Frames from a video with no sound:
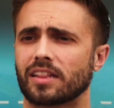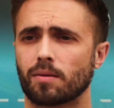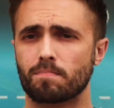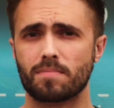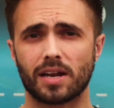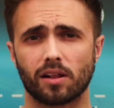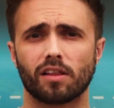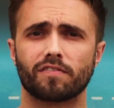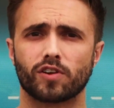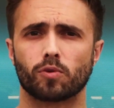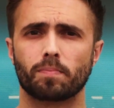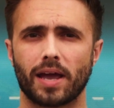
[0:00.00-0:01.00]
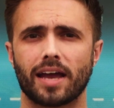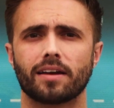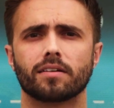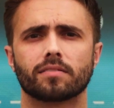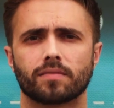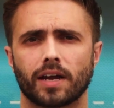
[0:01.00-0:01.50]
in the middle of your
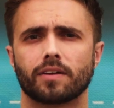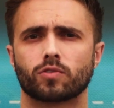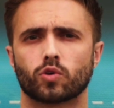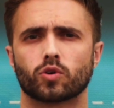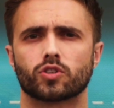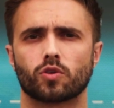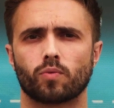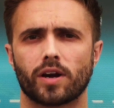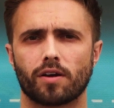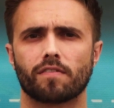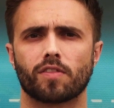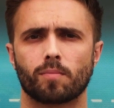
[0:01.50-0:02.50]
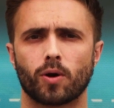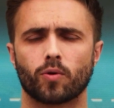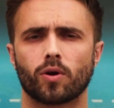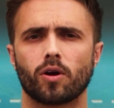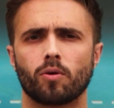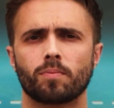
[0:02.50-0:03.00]
bed, kind of towards the rear of the
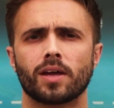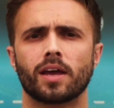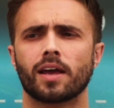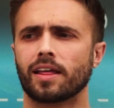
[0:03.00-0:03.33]
motorhome.